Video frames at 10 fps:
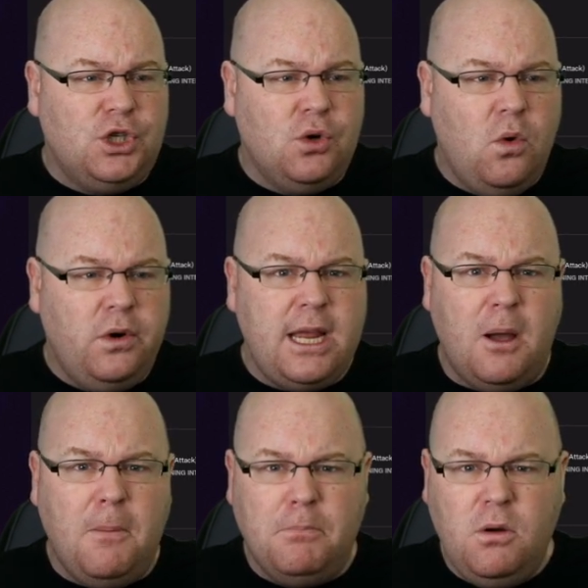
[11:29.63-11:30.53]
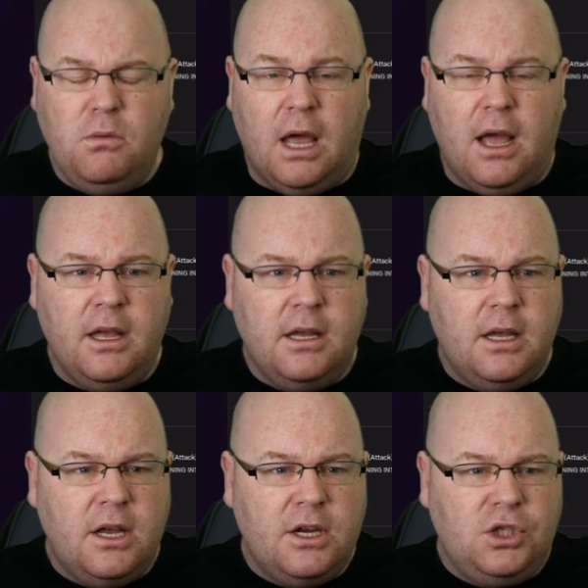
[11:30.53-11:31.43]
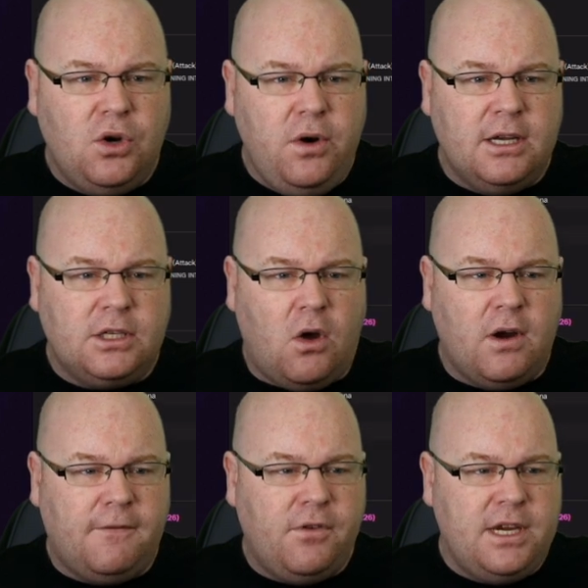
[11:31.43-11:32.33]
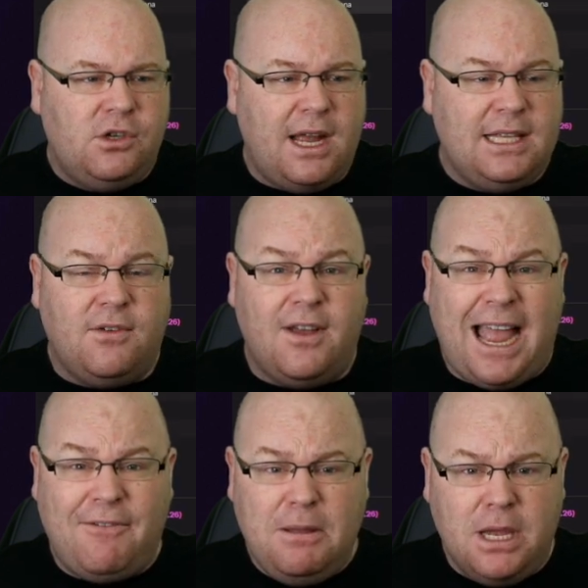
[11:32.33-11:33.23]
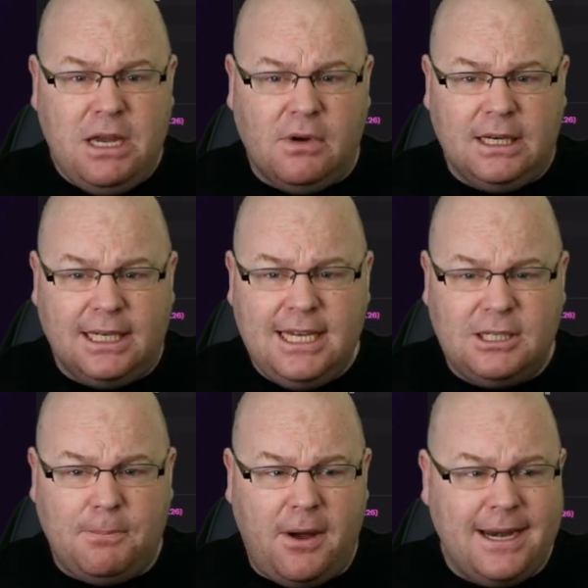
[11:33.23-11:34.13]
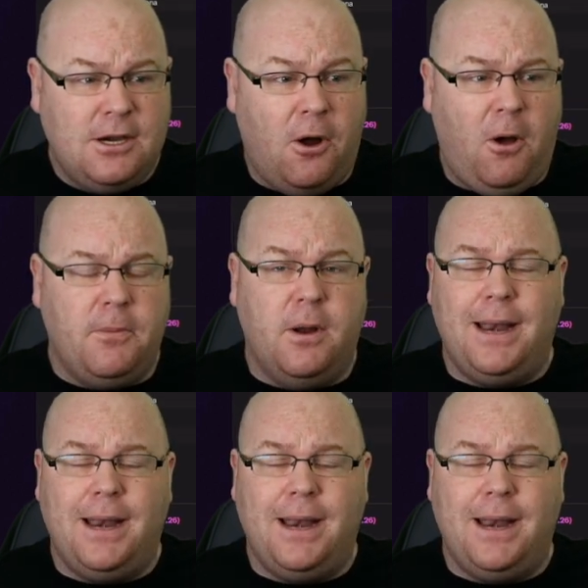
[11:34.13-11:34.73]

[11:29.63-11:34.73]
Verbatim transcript: Jordi Mboula has joined us on a free transfer, having been released by Tottenham.